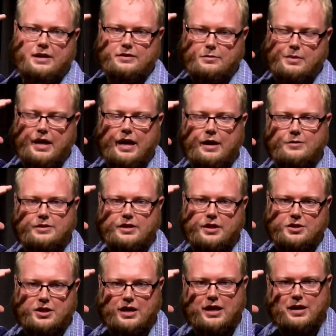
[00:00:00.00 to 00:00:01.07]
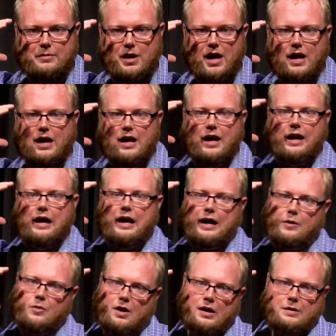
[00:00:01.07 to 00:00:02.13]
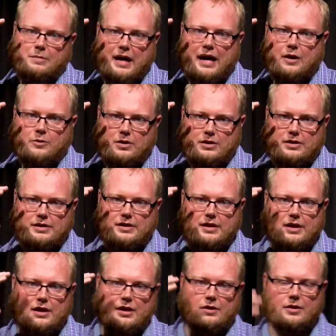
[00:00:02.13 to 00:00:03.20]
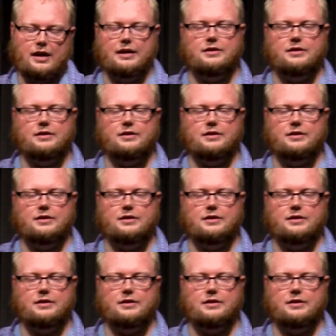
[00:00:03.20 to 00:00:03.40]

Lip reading: So my hand was touching him, and I walked backwards, right?